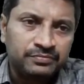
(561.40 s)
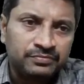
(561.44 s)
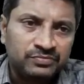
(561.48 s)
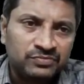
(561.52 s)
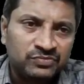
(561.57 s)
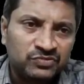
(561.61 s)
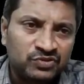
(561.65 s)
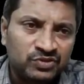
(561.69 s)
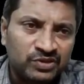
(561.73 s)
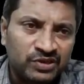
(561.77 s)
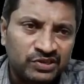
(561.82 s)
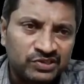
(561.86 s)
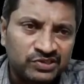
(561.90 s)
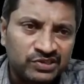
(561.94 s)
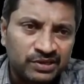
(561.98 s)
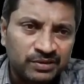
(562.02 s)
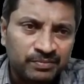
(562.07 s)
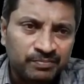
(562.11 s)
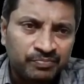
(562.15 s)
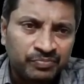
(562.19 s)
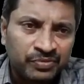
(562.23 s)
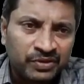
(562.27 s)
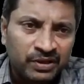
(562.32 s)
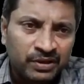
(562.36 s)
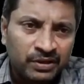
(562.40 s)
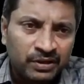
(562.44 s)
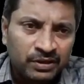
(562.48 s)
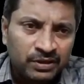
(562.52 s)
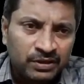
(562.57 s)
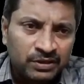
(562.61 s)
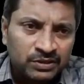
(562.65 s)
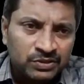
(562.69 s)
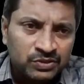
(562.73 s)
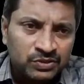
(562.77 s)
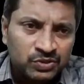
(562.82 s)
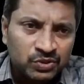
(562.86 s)
Sorry, sir.
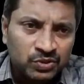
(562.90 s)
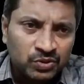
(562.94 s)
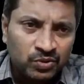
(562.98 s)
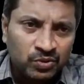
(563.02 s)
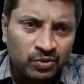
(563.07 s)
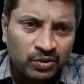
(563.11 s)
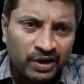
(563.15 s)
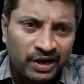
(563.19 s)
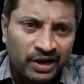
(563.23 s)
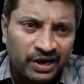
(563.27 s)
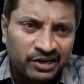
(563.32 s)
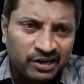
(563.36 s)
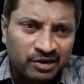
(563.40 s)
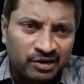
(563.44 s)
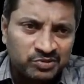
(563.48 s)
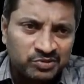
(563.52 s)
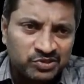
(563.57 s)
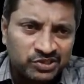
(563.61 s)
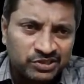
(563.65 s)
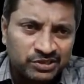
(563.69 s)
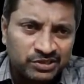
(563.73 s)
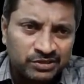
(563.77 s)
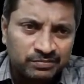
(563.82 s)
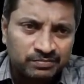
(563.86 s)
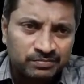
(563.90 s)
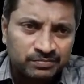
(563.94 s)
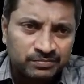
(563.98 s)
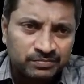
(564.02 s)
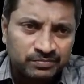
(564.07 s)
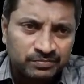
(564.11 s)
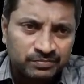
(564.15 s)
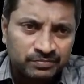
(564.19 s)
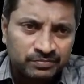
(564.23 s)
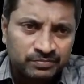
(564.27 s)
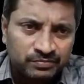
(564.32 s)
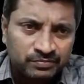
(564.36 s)
So atomicity.
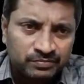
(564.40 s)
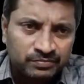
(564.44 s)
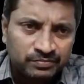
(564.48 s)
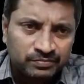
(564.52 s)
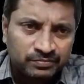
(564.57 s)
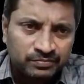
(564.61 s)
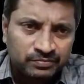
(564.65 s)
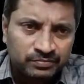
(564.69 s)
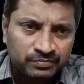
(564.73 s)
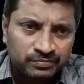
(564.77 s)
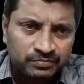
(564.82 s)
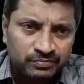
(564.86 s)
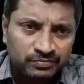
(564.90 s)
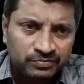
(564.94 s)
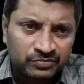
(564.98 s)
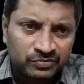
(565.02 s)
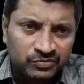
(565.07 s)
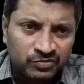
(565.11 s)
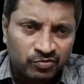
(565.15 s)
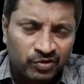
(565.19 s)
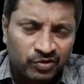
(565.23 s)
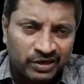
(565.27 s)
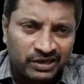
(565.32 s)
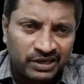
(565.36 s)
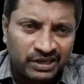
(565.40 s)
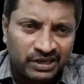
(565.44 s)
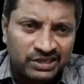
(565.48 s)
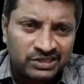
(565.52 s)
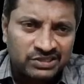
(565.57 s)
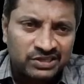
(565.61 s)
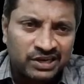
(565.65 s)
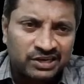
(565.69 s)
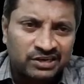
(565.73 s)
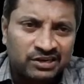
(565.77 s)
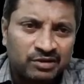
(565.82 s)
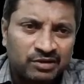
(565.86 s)
What is
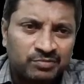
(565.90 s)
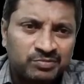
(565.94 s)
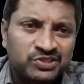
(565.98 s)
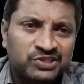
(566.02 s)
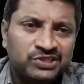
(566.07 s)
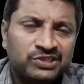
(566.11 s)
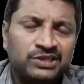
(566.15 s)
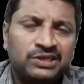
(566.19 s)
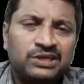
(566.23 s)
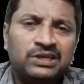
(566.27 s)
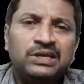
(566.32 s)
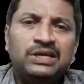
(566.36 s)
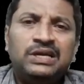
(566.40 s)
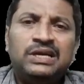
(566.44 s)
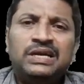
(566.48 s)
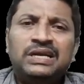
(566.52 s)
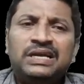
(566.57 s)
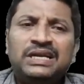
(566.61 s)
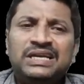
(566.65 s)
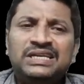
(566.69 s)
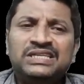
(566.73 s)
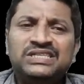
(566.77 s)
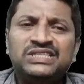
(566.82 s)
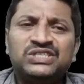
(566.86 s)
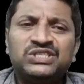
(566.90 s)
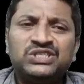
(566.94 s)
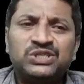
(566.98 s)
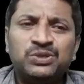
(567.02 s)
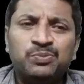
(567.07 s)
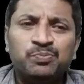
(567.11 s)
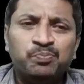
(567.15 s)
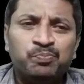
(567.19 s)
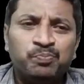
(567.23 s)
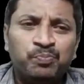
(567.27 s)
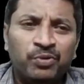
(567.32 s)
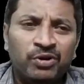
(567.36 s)
atomicity? In
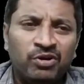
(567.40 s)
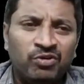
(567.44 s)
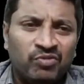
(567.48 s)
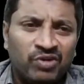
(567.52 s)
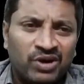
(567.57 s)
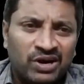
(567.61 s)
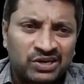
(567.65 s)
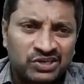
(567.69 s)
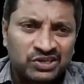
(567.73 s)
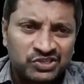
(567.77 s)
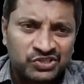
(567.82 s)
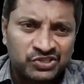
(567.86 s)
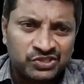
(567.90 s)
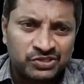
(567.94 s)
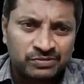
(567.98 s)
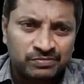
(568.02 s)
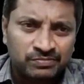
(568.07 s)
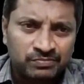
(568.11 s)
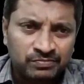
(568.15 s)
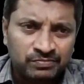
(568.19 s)
simple words,